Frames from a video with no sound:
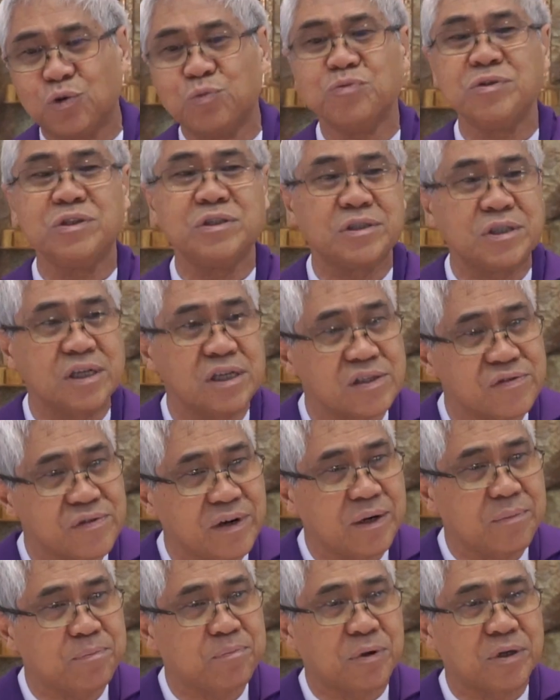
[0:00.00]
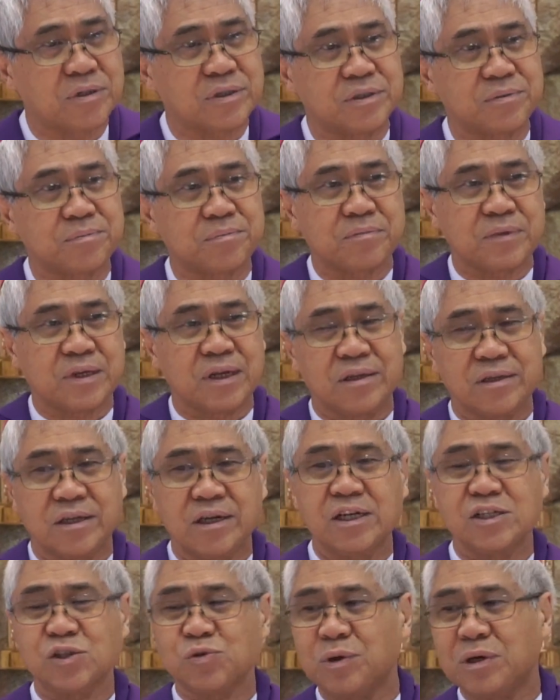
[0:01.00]
community is very important.
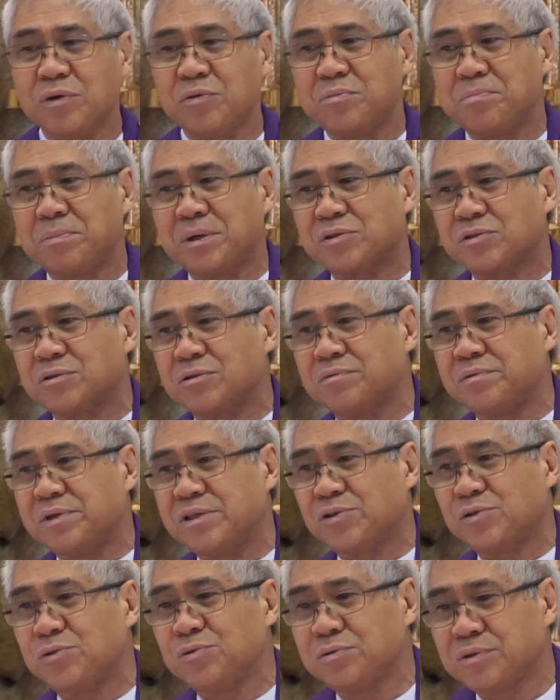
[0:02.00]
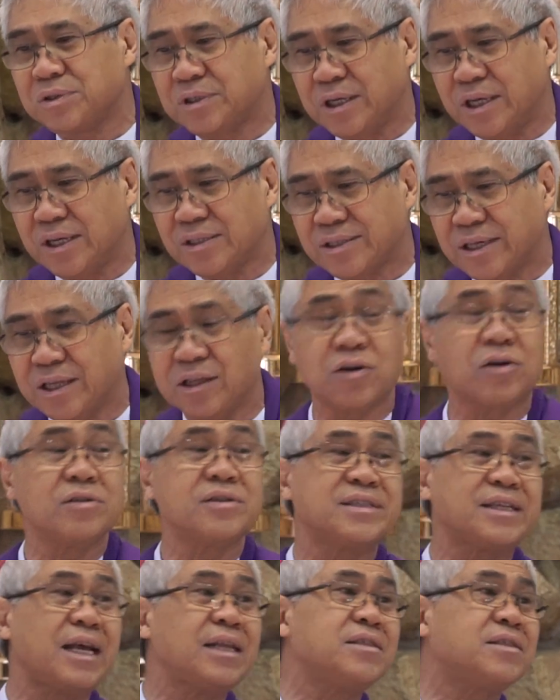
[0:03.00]
That is why we must always do things in
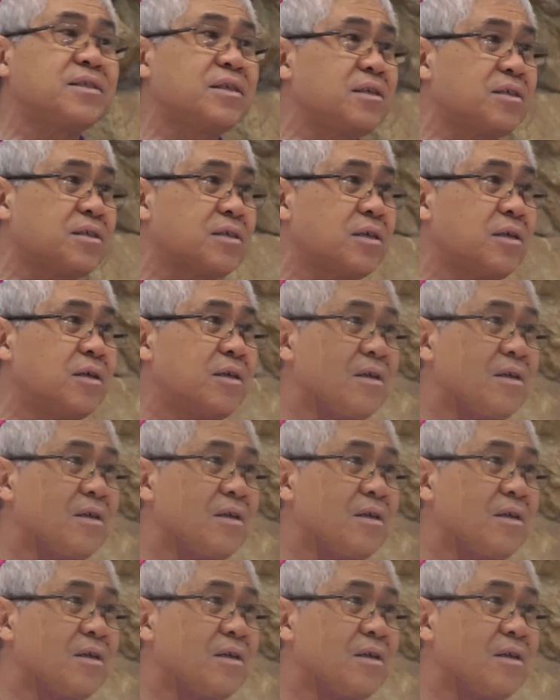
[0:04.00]
consensus.